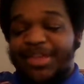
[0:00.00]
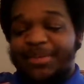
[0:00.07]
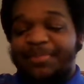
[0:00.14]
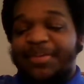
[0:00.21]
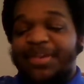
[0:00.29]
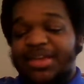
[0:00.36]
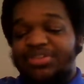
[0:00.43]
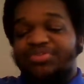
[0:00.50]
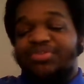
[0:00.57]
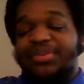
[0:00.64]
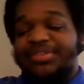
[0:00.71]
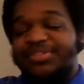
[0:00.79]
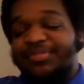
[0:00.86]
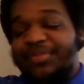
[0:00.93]
keeping
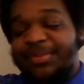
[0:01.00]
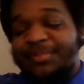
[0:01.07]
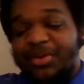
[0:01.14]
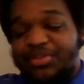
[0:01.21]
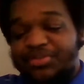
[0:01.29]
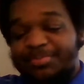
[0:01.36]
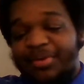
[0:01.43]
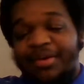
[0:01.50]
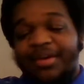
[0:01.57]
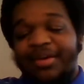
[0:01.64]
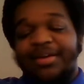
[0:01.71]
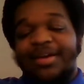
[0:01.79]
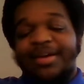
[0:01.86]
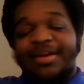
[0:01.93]
interest for the most
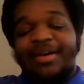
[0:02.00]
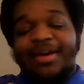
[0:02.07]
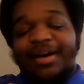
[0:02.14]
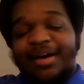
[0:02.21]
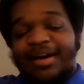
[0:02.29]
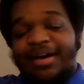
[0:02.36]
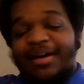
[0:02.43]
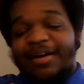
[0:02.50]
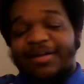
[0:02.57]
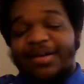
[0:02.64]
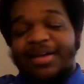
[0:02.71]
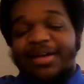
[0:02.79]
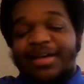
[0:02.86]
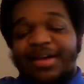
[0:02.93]
part.
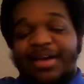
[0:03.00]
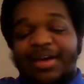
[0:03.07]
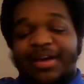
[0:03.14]
For